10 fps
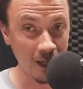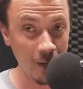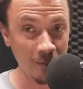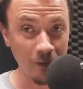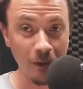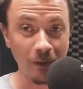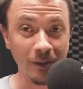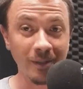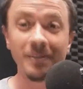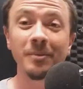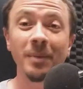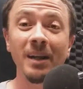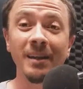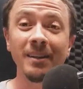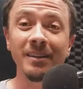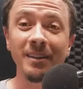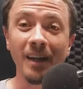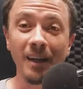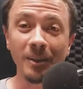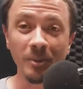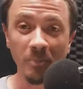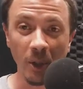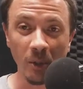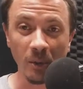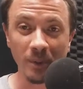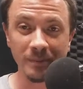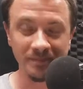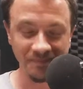Hopfrog by Edgar Allan Poe.